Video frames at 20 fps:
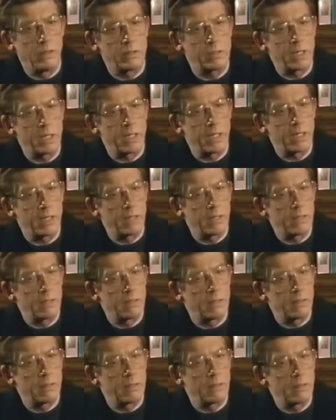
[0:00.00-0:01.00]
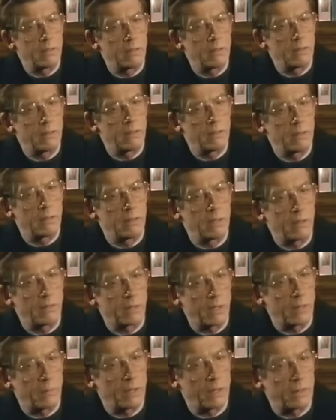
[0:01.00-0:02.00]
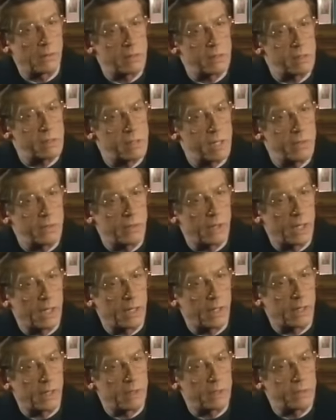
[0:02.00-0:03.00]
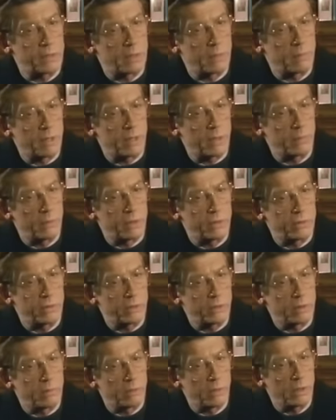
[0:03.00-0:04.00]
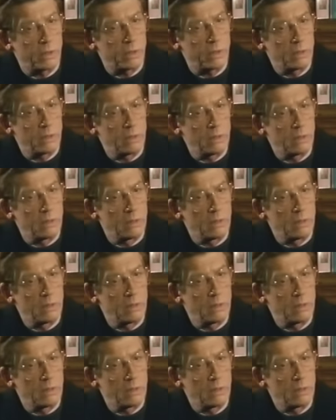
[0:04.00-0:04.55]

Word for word: You say nothing about the central allegation I make about you in the book